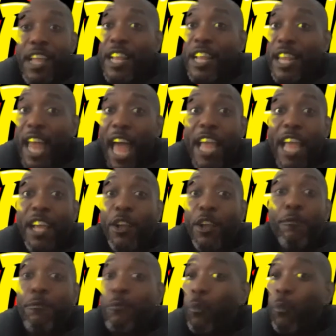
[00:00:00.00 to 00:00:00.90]
Like,
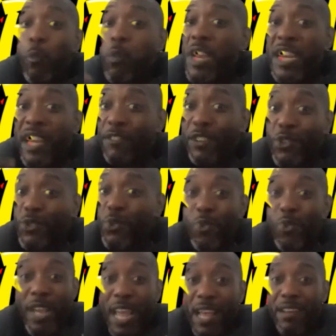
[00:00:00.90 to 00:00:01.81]
we never
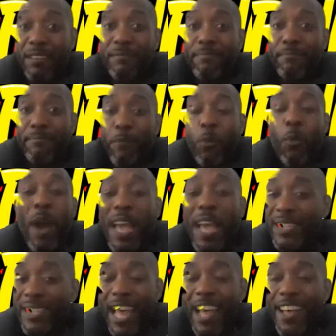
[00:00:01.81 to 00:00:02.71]
saw that. Why
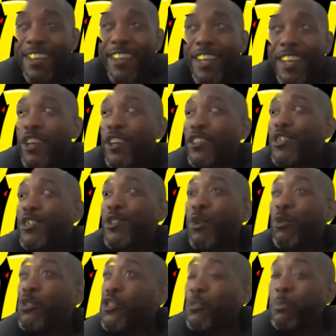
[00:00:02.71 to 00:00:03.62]
is that?
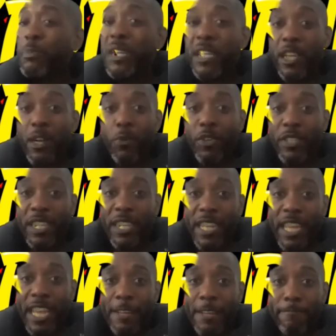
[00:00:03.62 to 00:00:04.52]
Social media wasn't
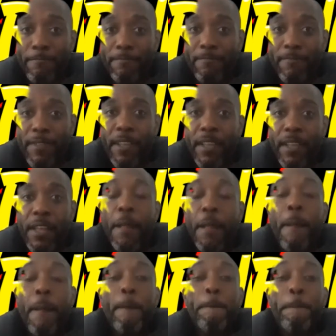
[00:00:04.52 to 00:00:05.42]
there.
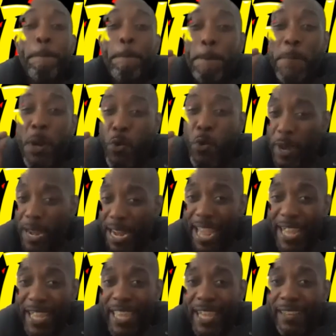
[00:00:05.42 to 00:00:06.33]

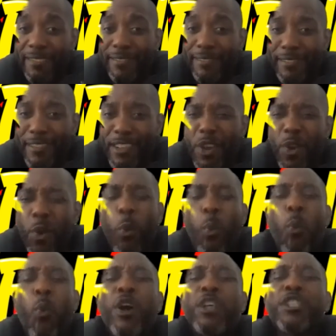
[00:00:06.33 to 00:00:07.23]
Bootlegging
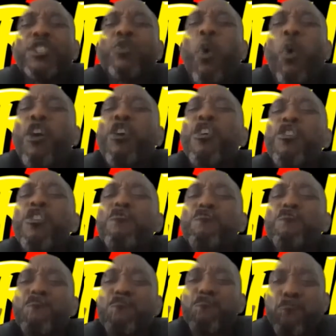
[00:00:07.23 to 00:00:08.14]
was
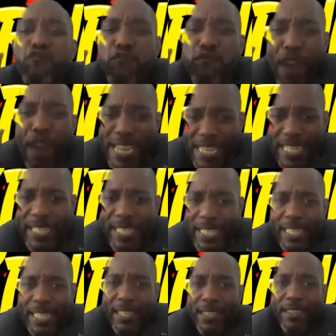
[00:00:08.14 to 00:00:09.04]

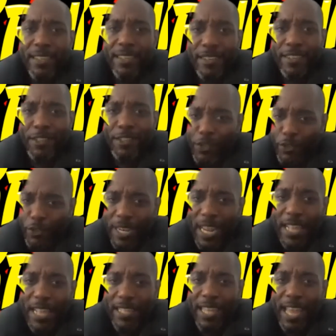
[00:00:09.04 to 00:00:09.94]
crazy during
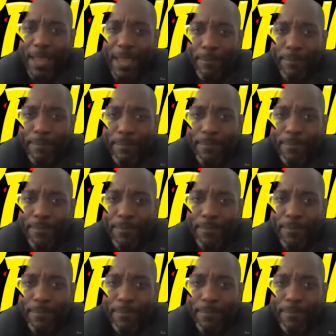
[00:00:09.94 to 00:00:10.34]
that time.